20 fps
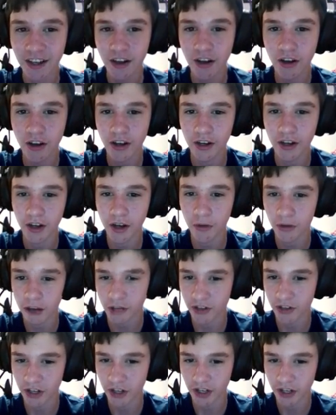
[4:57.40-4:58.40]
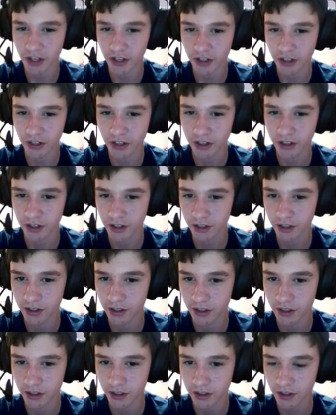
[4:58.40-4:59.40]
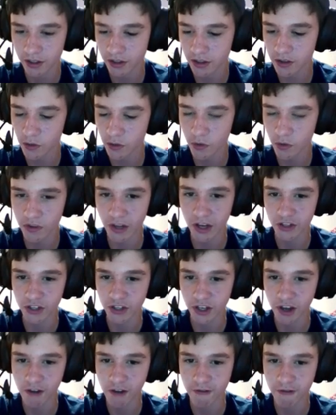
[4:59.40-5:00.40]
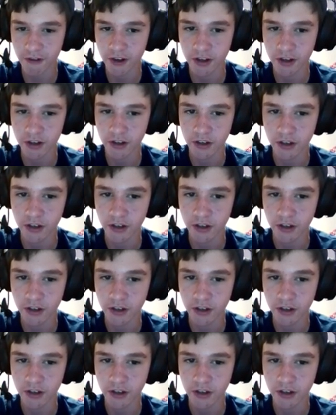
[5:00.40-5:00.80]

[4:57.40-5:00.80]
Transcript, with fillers: I, I want to try again. This, this one's actually kind of fun.